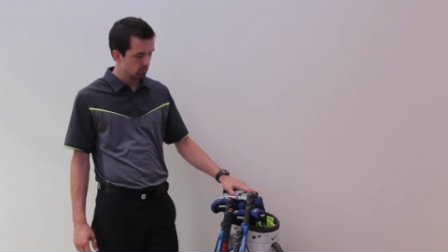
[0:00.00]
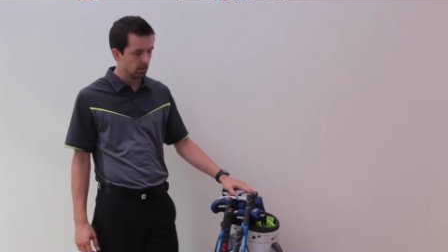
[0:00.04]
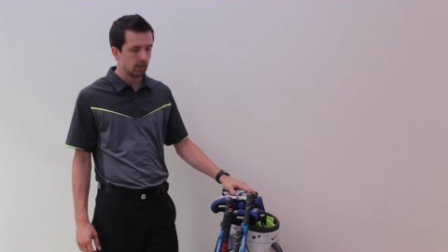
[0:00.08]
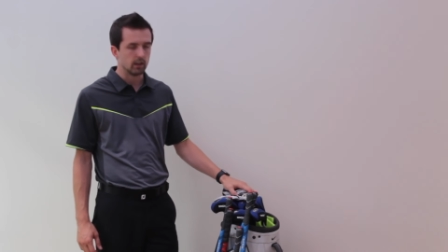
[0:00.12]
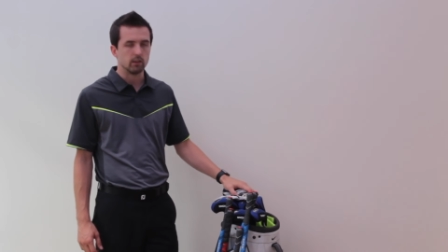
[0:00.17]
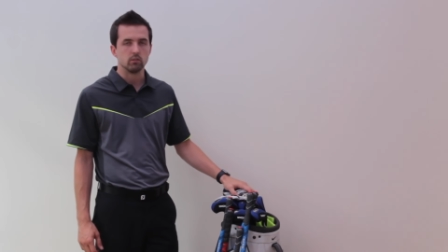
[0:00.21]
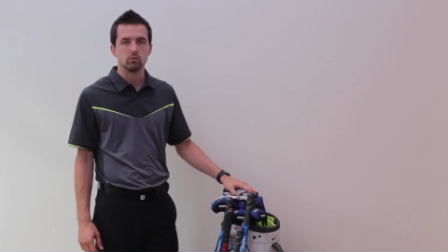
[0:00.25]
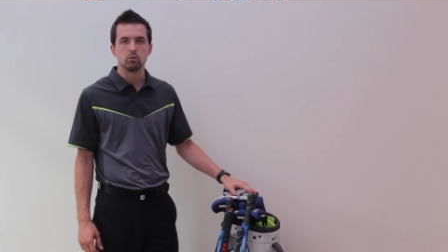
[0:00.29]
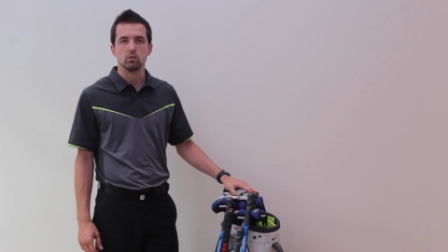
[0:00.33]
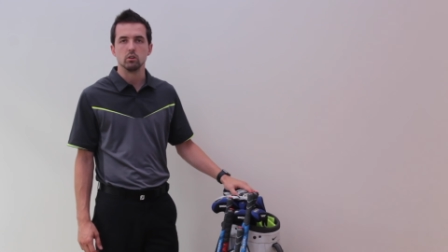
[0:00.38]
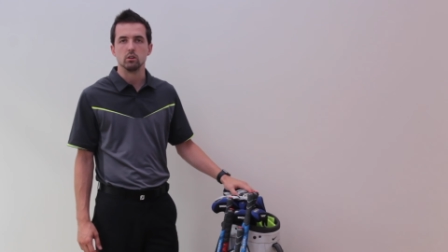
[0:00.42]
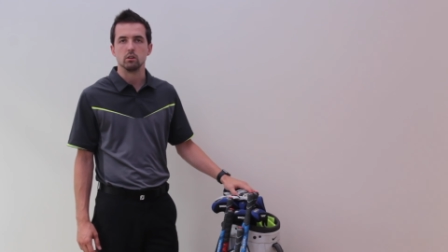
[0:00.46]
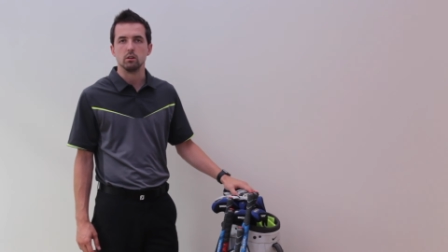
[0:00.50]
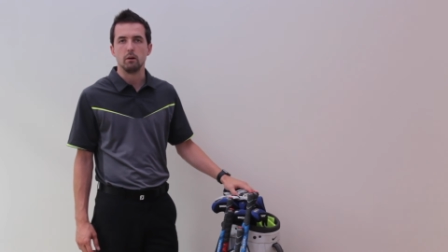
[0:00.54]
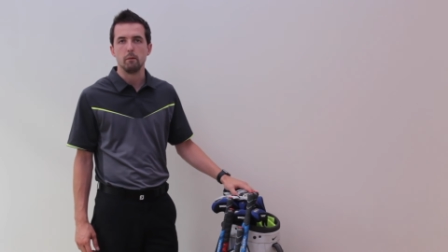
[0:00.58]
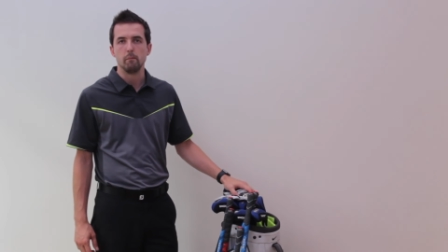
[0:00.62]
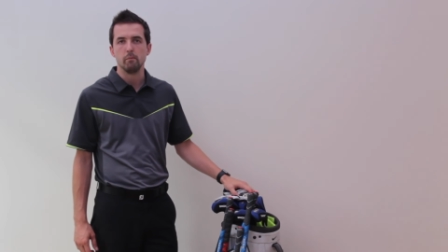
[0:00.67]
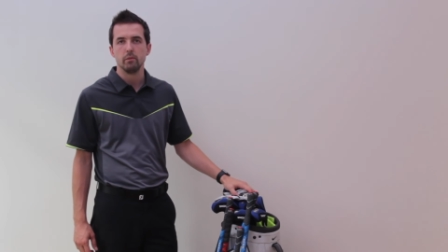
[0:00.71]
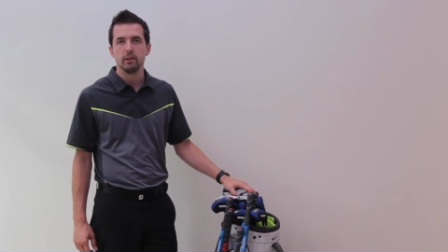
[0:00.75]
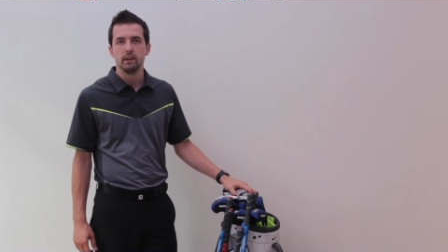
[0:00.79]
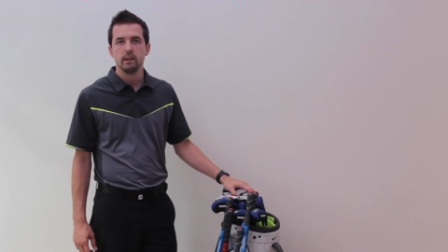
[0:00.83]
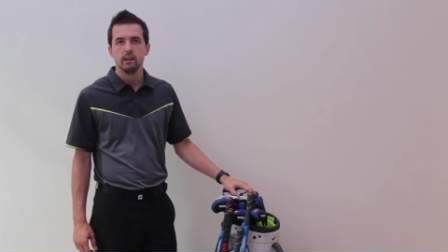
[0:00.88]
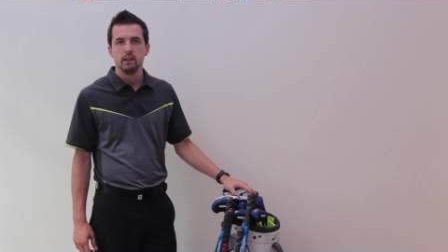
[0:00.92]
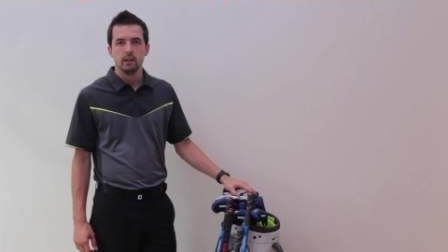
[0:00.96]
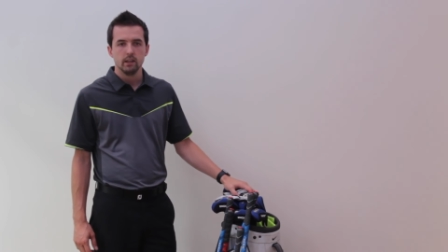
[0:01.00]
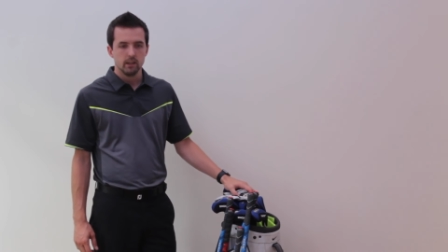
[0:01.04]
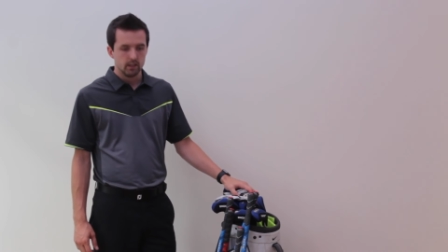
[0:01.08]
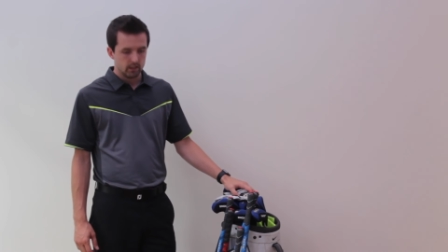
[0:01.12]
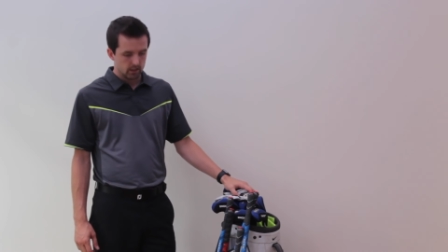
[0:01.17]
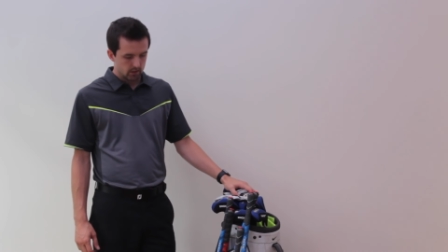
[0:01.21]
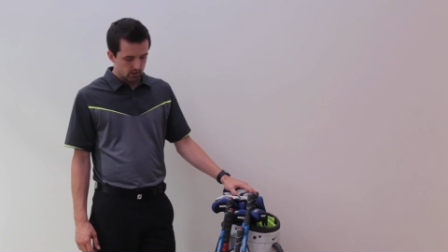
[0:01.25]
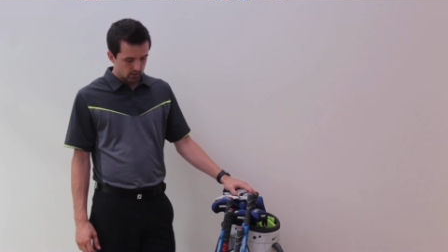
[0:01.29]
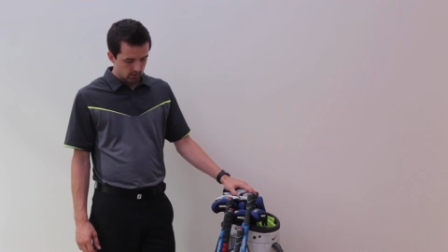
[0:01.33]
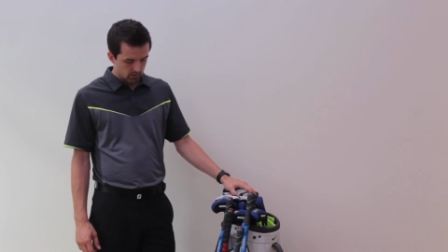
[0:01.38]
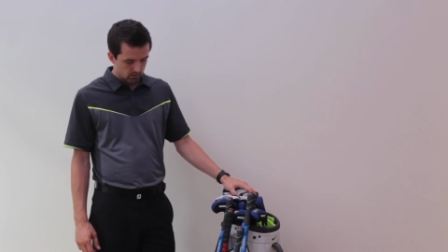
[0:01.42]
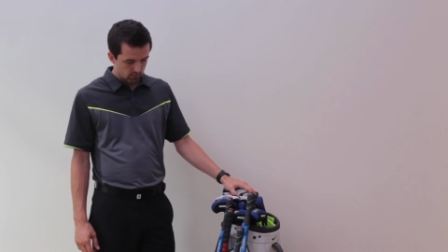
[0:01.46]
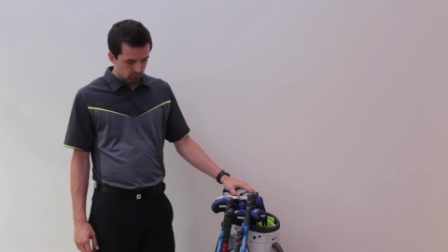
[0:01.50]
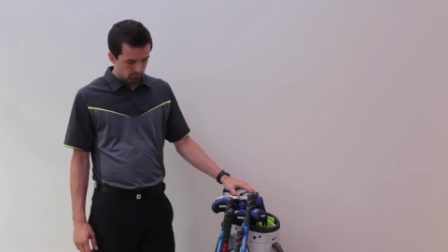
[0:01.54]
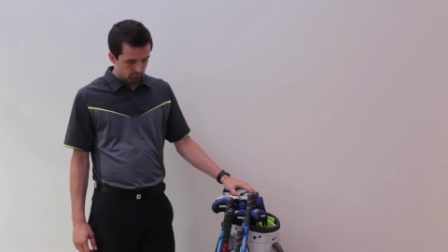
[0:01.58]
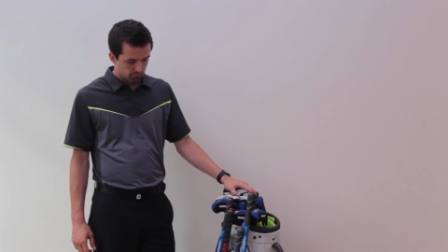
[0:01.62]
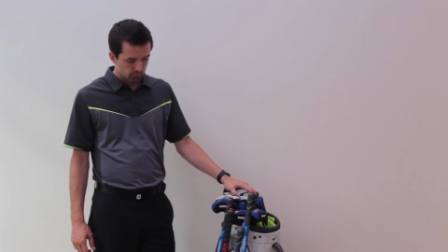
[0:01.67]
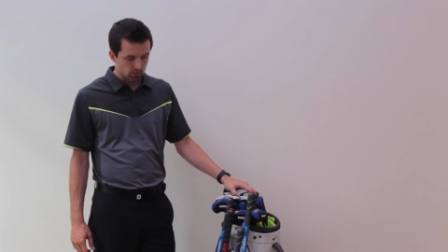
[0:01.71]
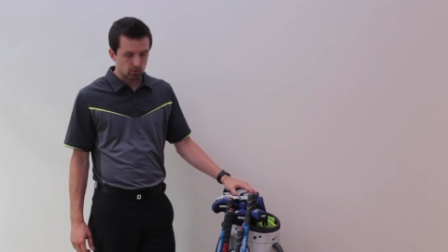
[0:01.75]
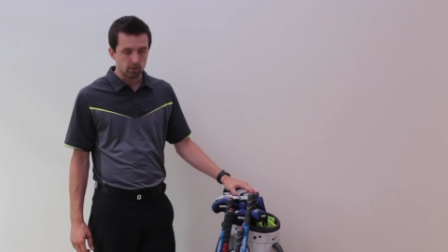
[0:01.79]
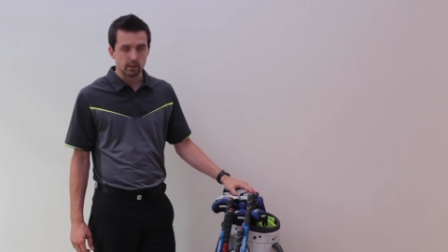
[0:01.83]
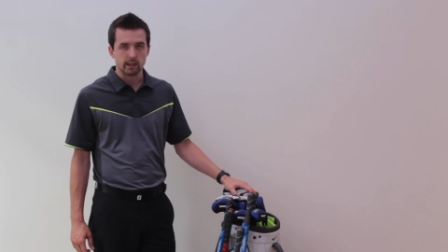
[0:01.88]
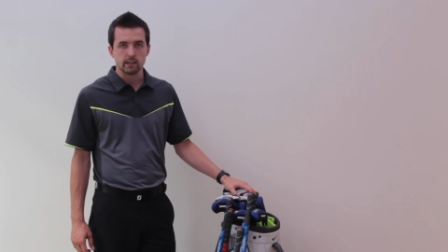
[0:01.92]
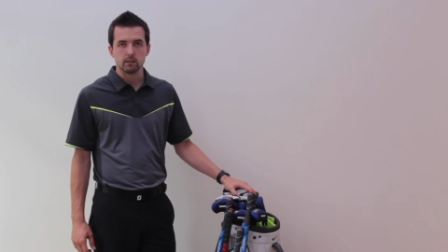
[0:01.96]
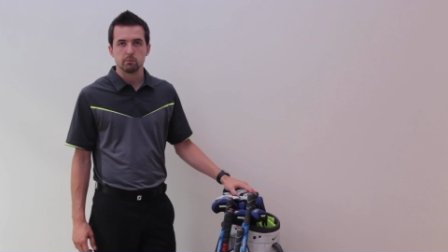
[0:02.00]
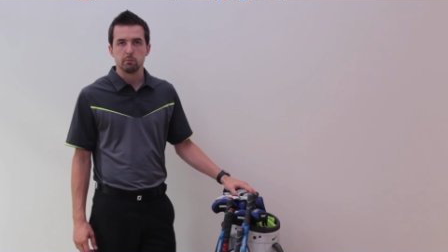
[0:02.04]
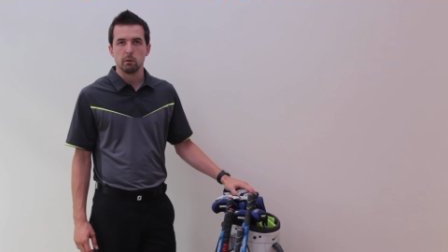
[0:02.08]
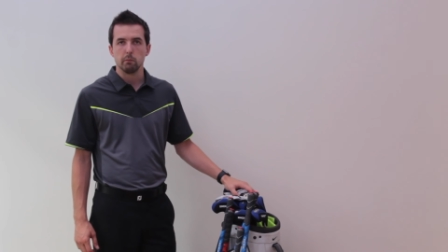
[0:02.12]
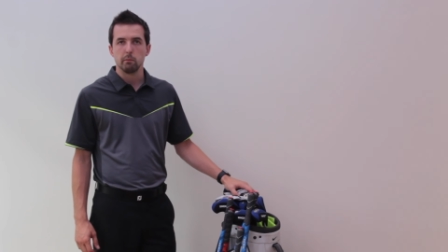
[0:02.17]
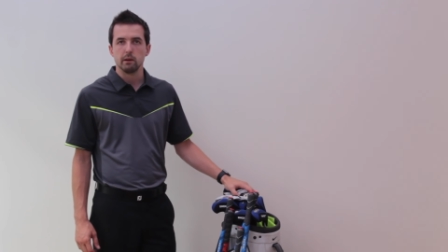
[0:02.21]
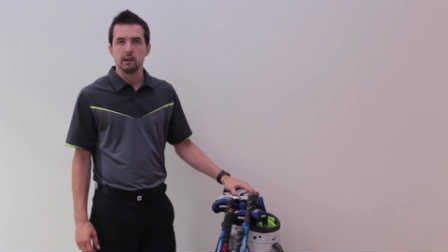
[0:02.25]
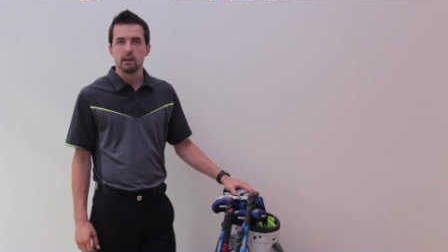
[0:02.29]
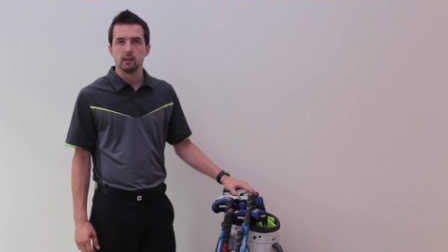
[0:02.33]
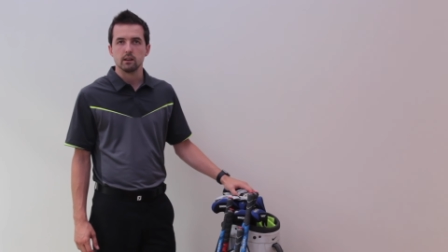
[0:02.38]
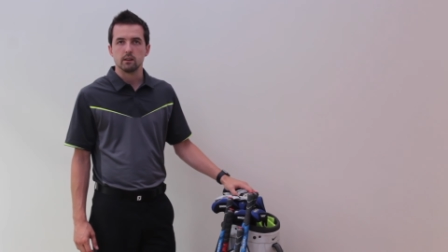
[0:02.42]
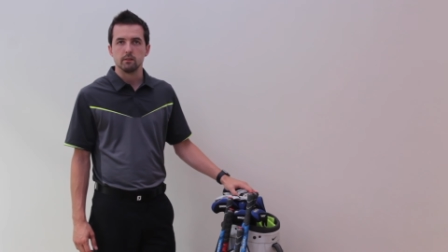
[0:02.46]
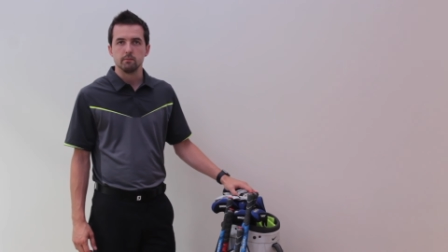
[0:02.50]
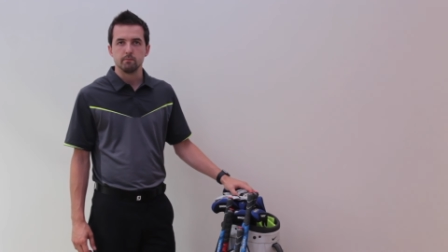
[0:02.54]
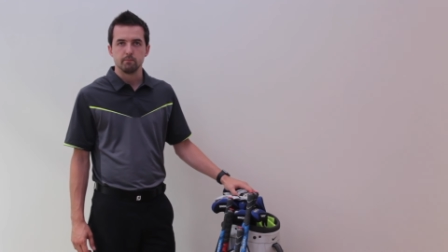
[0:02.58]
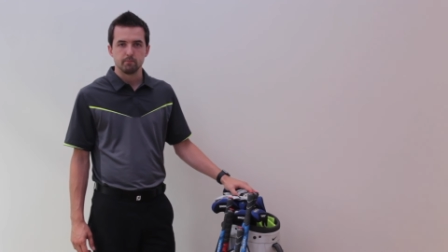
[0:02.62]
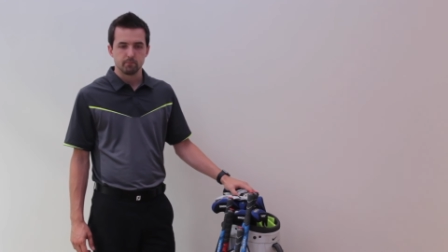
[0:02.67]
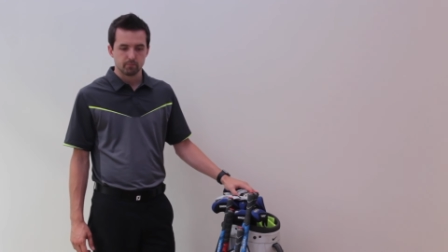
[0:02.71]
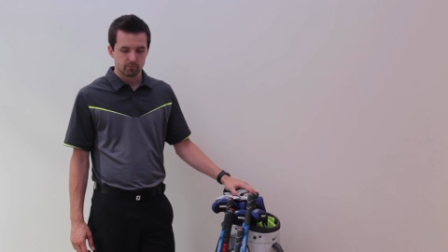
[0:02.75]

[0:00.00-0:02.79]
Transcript: Yeah, it's good. So that's my bag.